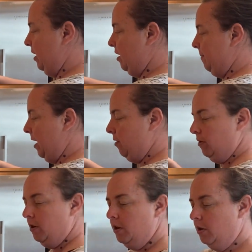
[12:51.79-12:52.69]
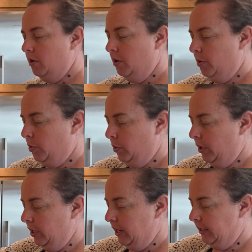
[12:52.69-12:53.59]
come out
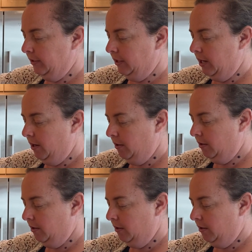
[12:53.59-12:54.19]
really easily.